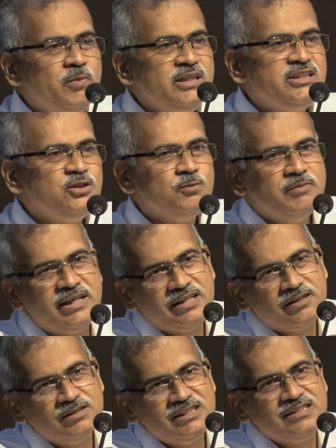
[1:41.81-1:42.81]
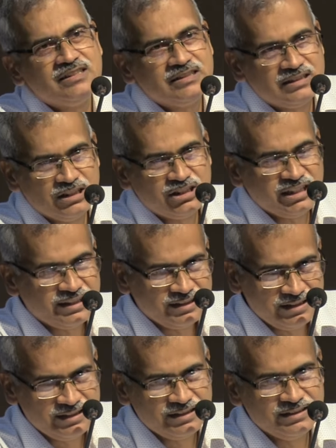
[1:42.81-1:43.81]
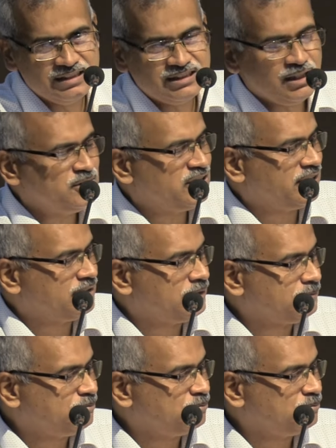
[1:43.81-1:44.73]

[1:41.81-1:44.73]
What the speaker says: much into meticulously researching this subject.